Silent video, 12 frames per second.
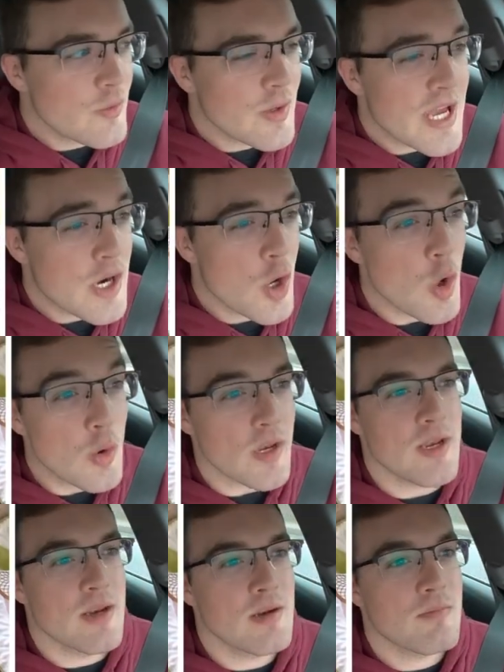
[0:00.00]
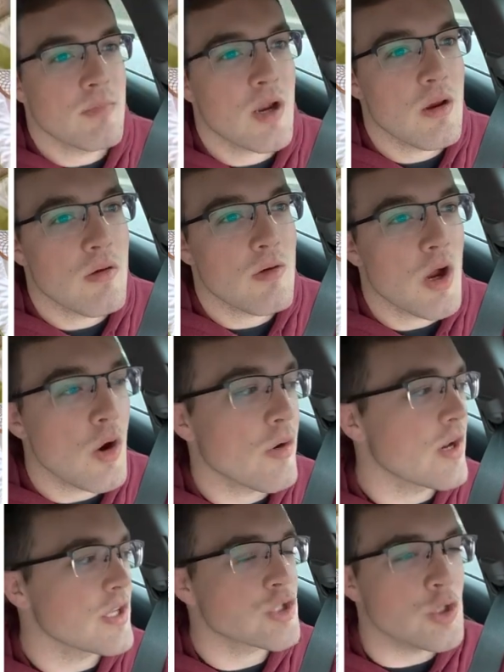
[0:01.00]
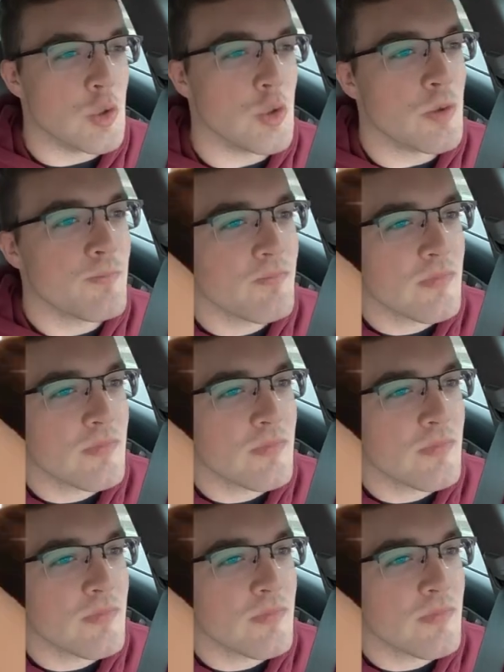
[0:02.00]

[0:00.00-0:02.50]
We got Odin, bro. Odin is cool.